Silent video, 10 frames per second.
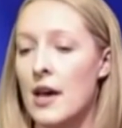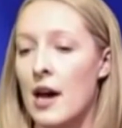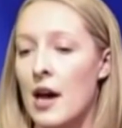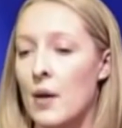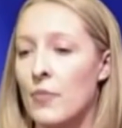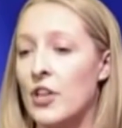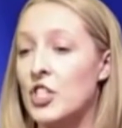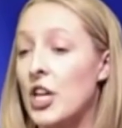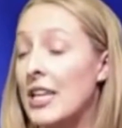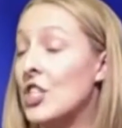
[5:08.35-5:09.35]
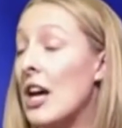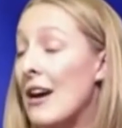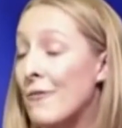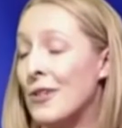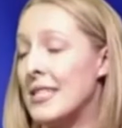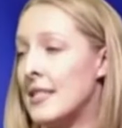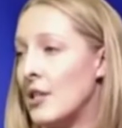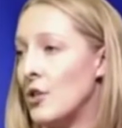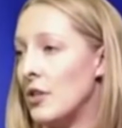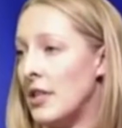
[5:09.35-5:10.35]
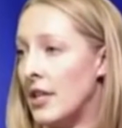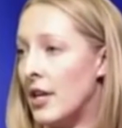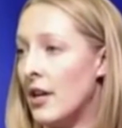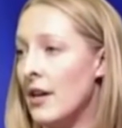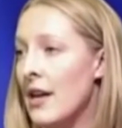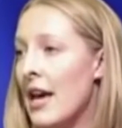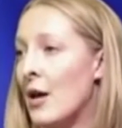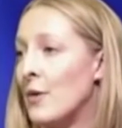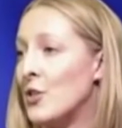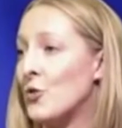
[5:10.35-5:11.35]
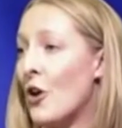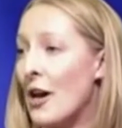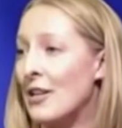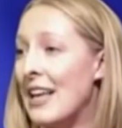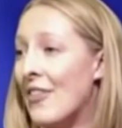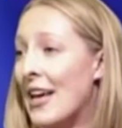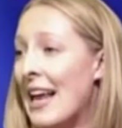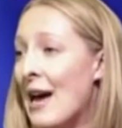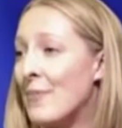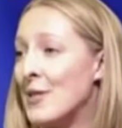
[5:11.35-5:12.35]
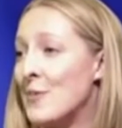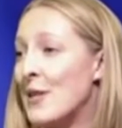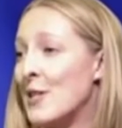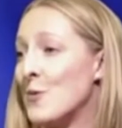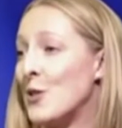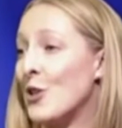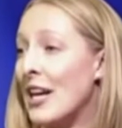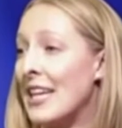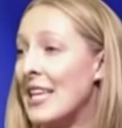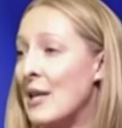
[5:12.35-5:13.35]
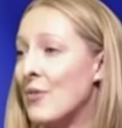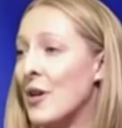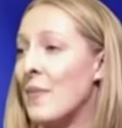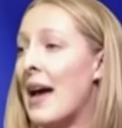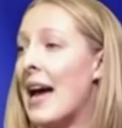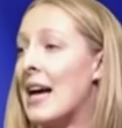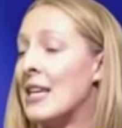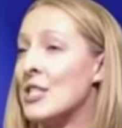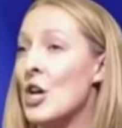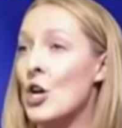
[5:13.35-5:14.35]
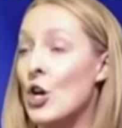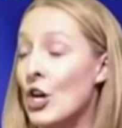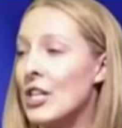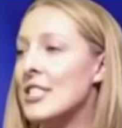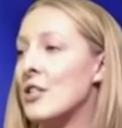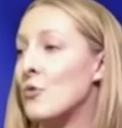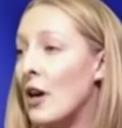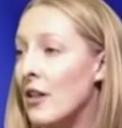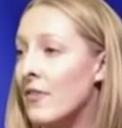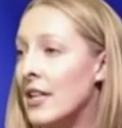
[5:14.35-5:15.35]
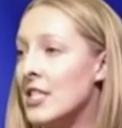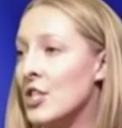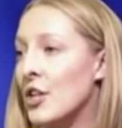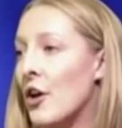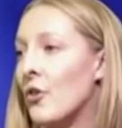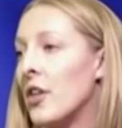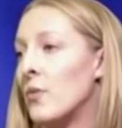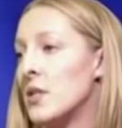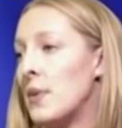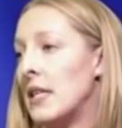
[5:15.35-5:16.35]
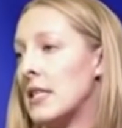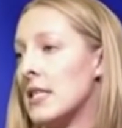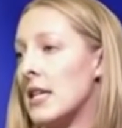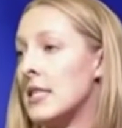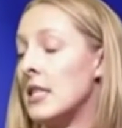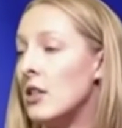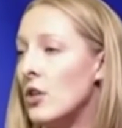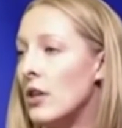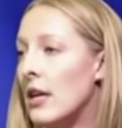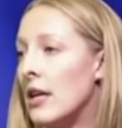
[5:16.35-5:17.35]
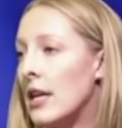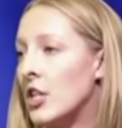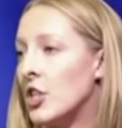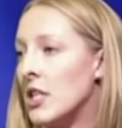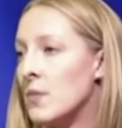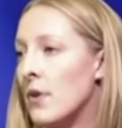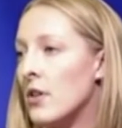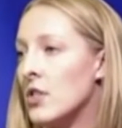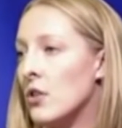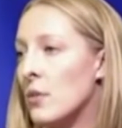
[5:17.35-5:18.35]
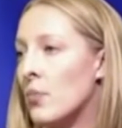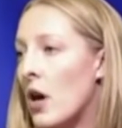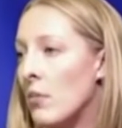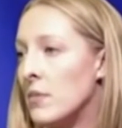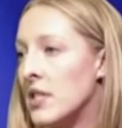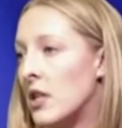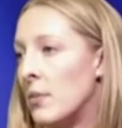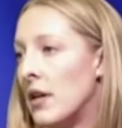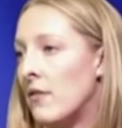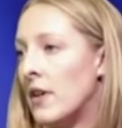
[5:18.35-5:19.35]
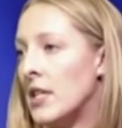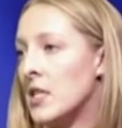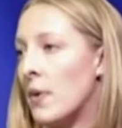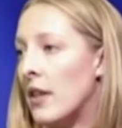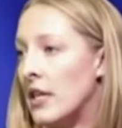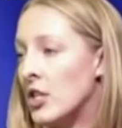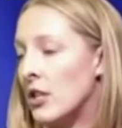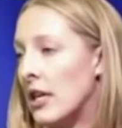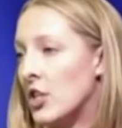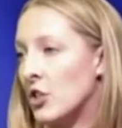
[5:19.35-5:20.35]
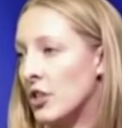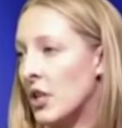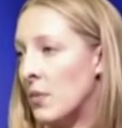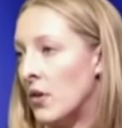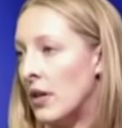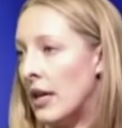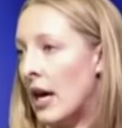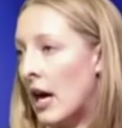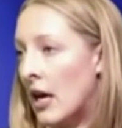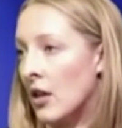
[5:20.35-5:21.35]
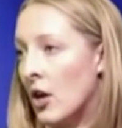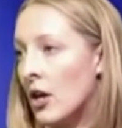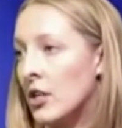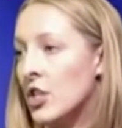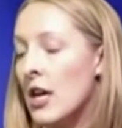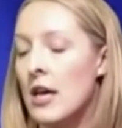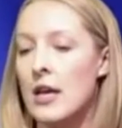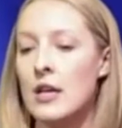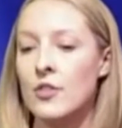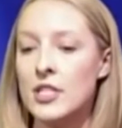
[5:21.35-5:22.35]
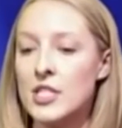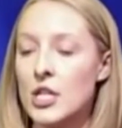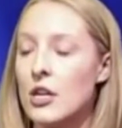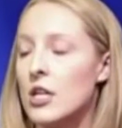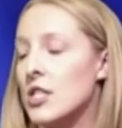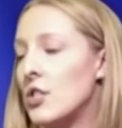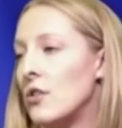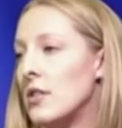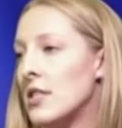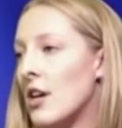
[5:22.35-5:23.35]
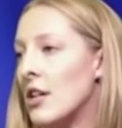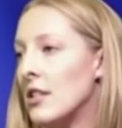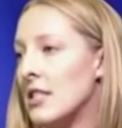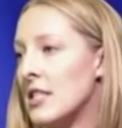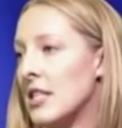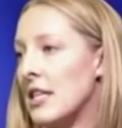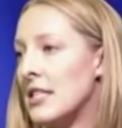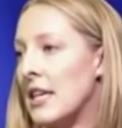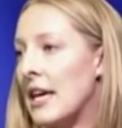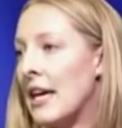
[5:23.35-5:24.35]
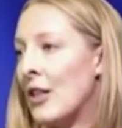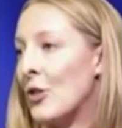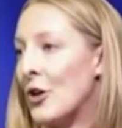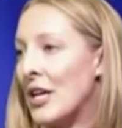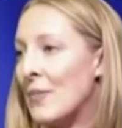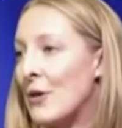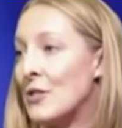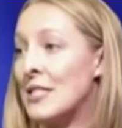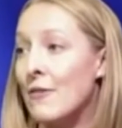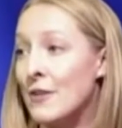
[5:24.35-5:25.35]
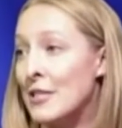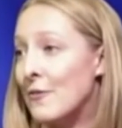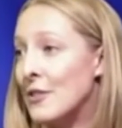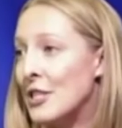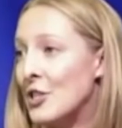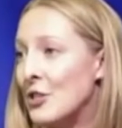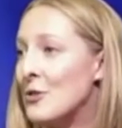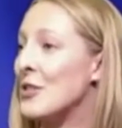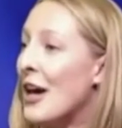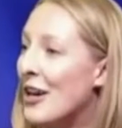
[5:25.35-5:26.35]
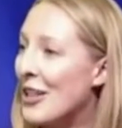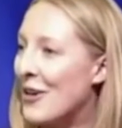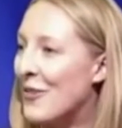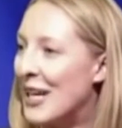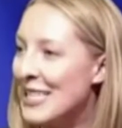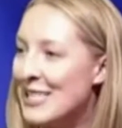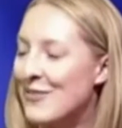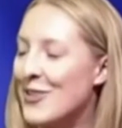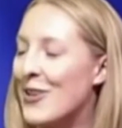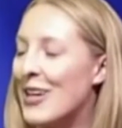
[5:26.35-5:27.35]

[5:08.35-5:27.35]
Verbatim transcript: Um, they change every single year, and we try, and that happens because we try to keep them as current and relevant to not only what's being discussed in the United Nations, but also the problems that are being faced by the international community at large. This year, our students are discussing and learning about seven different issues, not all at once once, of mm -hmm.